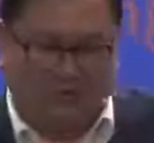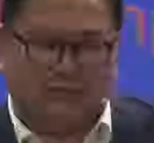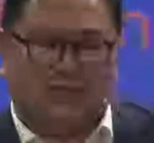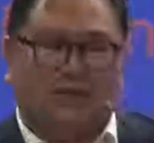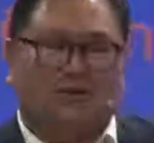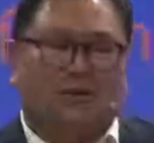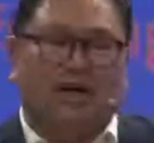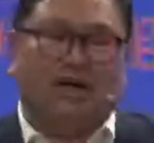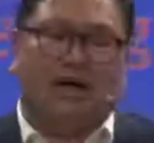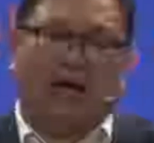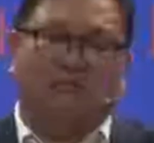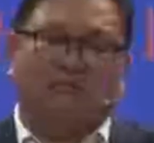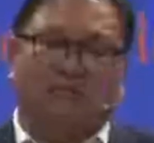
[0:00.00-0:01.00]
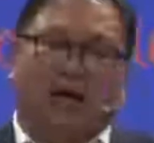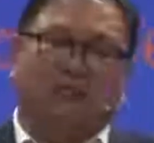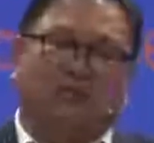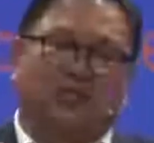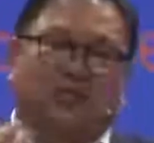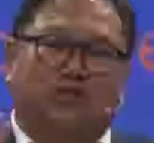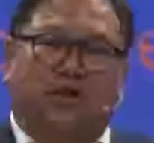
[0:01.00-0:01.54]
So I'm
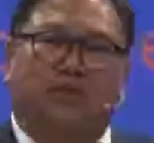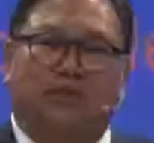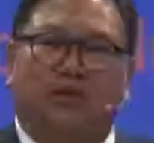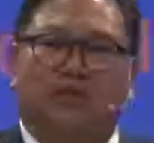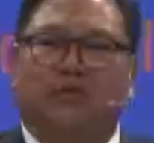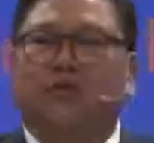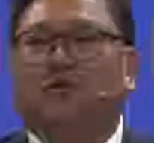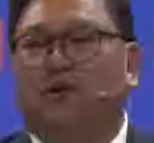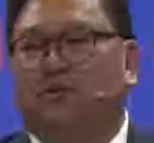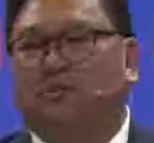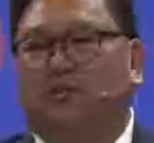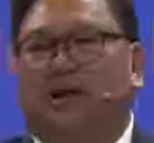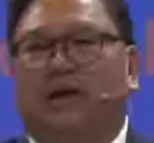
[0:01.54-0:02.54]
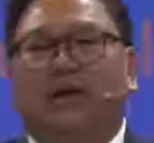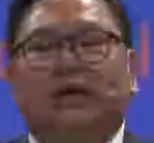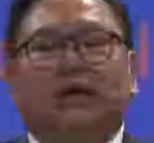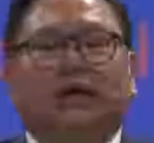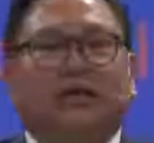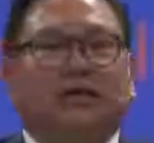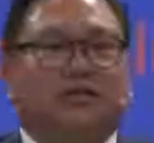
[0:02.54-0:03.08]
just trying to give you hope, right?
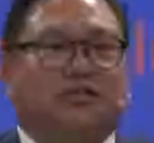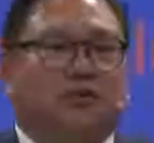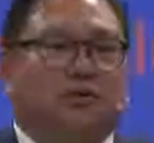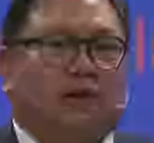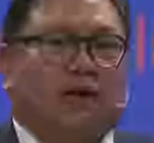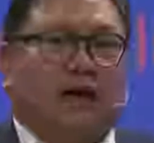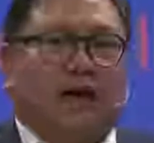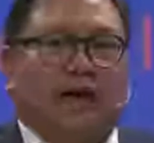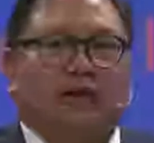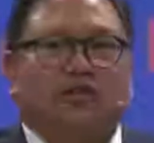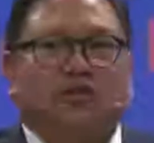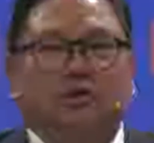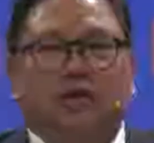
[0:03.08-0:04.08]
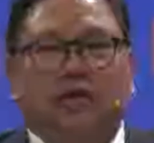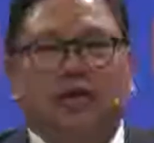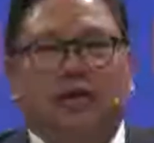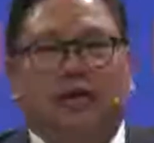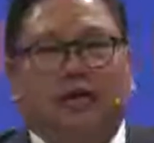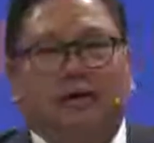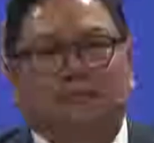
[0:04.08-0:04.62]
So I actually
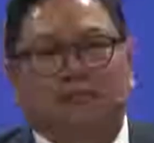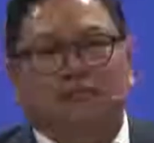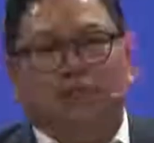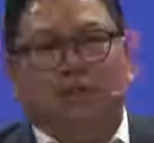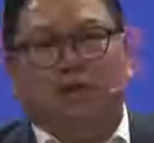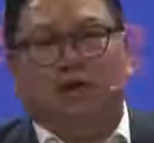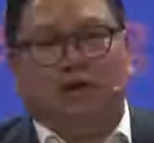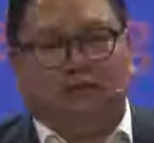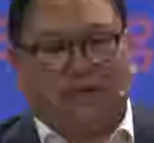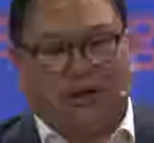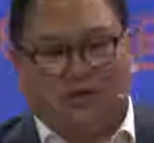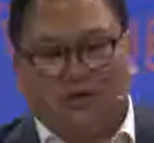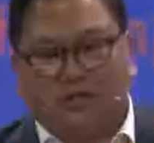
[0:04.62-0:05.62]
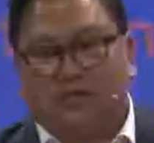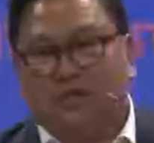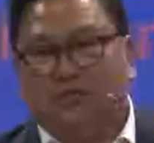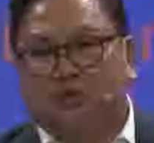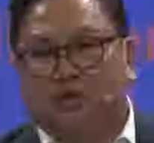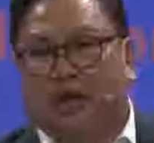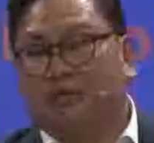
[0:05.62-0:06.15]
not a very good student.